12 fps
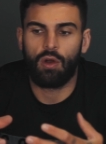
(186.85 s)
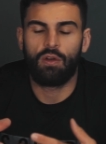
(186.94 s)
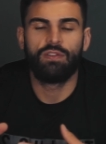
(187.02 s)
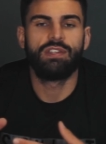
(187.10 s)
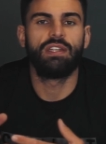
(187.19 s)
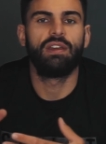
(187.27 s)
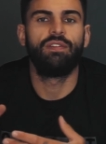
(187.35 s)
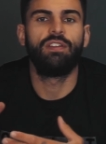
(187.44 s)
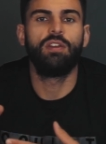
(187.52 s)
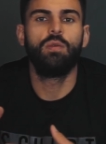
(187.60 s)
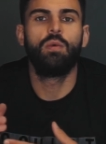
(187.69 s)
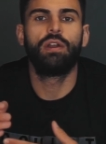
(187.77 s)
obviously, if
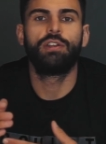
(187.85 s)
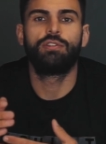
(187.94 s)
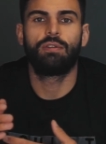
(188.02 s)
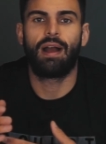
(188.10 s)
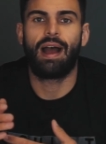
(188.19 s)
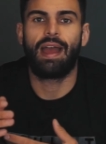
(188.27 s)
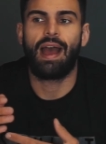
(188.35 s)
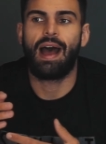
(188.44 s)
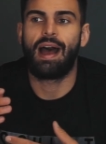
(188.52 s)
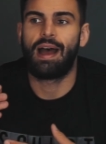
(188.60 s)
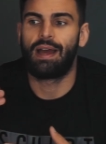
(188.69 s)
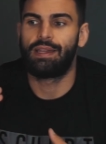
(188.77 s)
you want to try
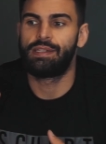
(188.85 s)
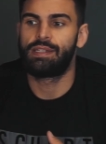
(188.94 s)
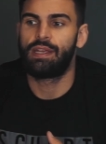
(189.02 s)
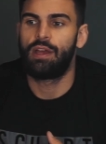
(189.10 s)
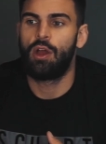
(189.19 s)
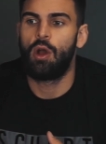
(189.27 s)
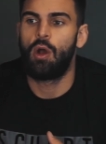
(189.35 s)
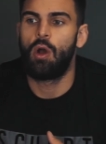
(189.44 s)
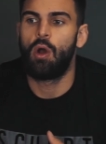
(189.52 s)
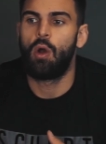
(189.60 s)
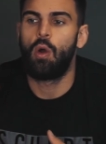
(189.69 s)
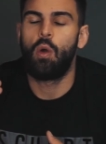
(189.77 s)
and
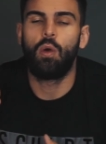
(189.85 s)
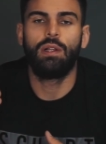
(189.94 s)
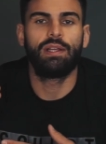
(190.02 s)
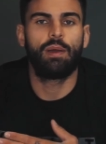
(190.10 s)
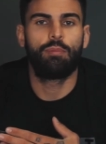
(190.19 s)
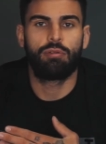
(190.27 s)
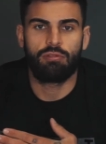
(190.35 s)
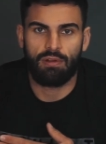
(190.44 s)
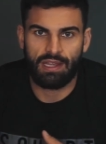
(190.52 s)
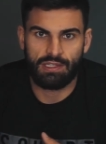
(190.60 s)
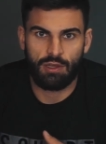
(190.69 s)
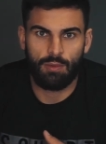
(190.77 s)
hold a
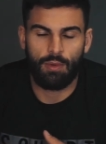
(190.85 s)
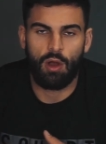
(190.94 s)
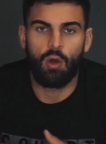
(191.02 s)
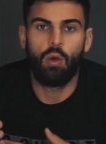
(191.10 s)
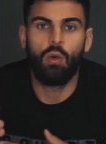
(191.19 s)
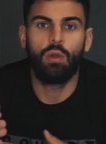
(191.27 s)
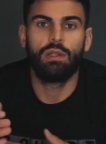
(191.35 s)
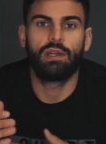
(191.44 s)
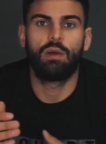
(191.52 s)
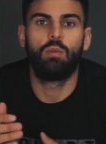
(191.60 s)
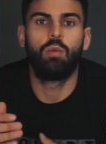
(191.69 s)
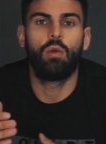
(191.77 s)
presser or
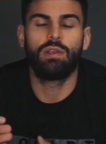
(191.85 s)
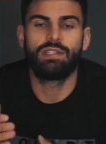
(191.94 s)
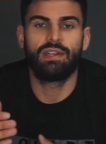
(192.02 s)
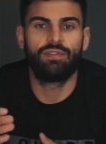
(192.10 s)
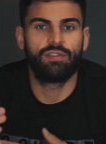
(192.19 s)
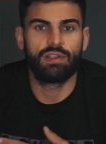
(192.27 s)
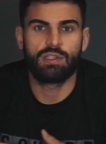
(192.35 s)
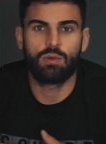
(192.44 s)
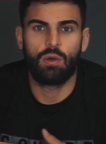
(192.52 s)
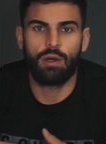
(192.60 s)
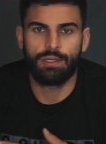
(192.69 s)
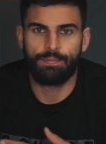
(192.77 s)
hold a wall sit for a
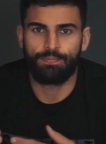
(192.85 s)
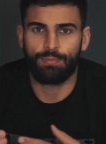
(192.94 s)
squat,